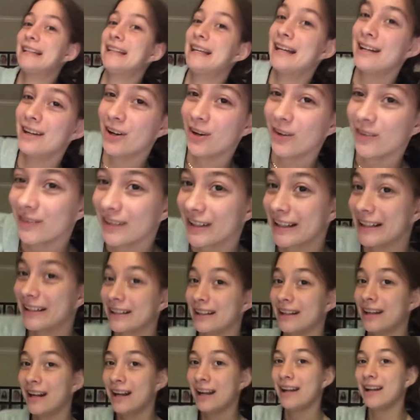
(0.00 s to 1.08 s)
Get over here.
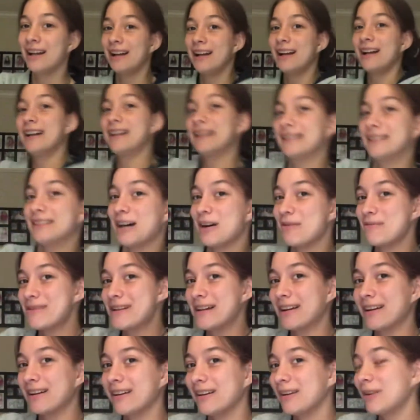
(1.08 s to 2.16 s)
Come
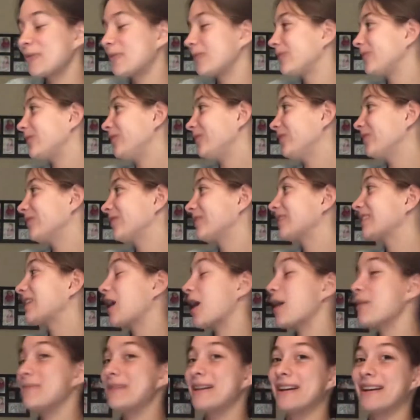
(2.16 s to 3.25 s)
here.
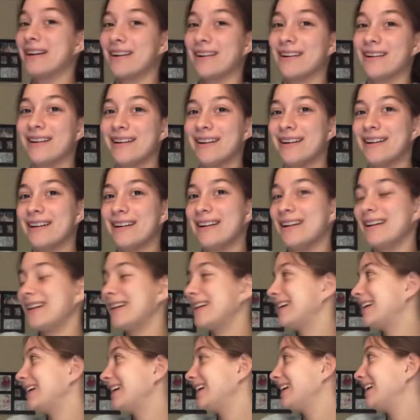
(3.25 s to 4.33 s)
Come here. I'm
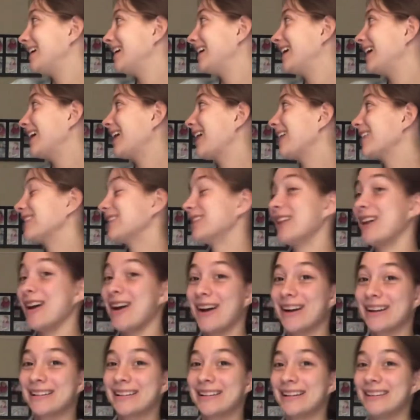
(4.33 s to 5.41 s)
setting up my
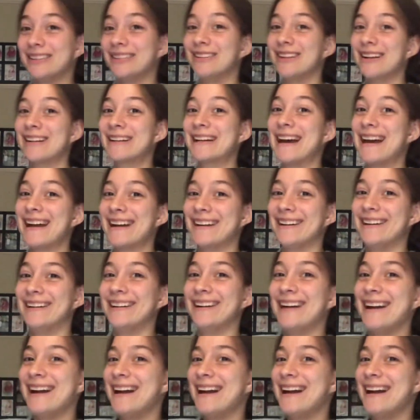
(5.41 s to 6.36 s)
massage. Look, look at her. Are